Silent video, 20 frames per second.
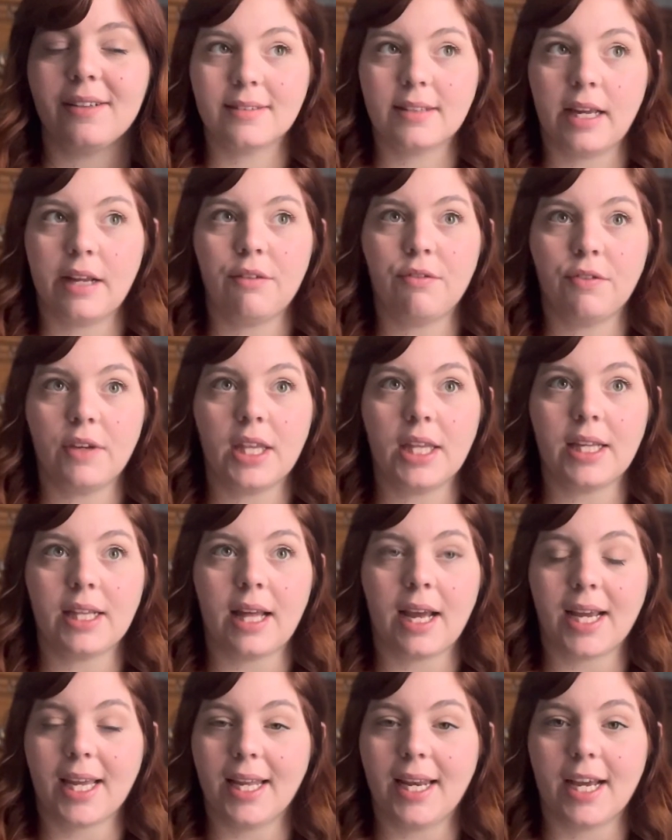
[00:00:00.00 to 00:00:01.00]
And feeling
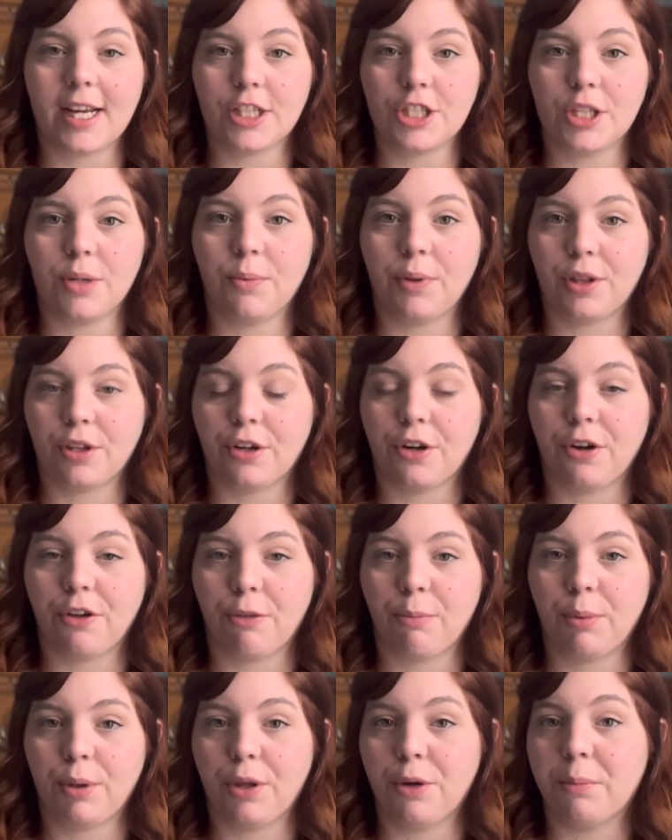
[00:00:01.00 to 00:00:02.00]
that connection with the earth
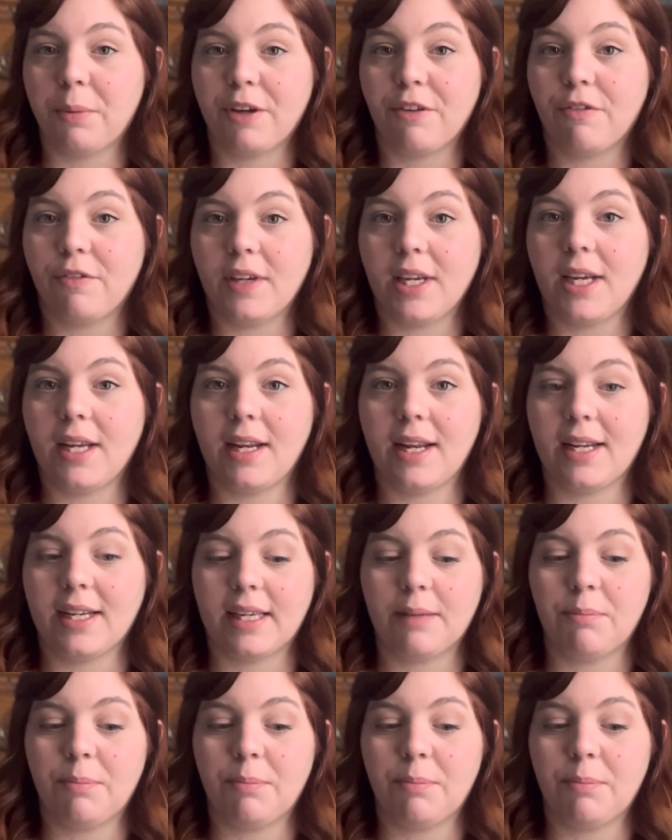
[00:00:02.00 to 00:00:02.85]
below my feet and